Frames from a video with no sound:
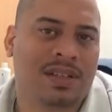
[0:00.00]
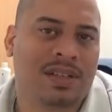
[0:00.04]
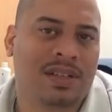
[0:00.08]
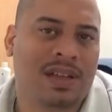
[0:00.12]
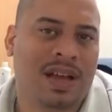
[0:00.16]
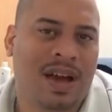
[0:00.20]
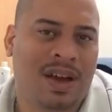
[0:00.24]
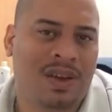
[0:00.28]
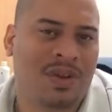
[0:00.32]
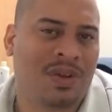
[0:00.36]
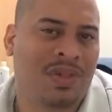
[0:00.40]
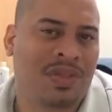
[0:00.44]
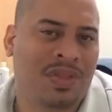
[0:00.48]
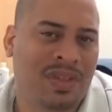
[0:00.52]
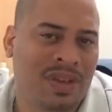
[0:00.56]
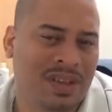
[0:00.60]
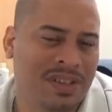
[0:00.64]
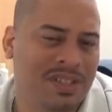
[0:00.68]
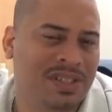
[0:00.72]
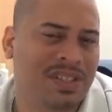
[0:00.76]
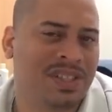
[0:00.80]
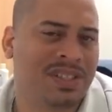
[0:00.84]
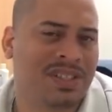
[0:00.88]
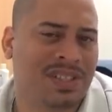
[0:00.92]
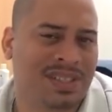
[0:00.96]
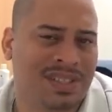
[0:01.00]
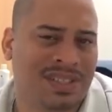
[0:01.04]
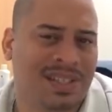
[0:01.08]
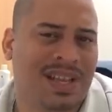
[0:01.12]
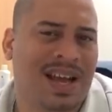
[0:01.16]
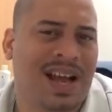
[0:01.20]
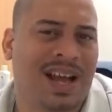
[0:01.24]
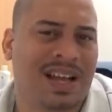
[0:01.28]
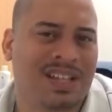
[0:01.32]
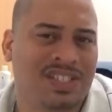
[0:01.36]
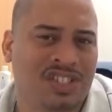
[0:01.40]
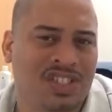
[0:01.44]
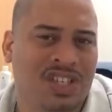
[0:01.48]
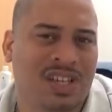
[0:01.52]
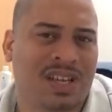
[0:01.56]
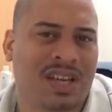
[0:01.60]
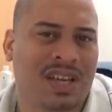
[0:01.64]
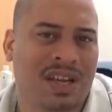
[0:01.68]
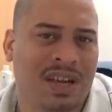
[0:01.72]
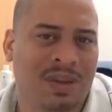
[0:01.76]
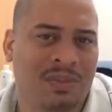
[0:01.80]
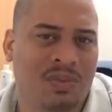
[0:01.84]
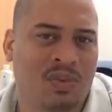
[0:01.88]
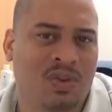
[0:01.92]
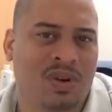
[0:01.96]
I don't think she's a side chick
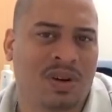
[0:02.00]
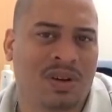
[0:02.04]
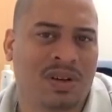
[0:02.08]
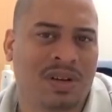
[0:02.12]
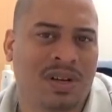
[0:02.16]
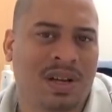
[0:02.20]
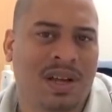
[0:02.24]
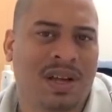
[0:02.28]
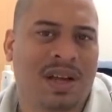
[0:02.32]
anymore.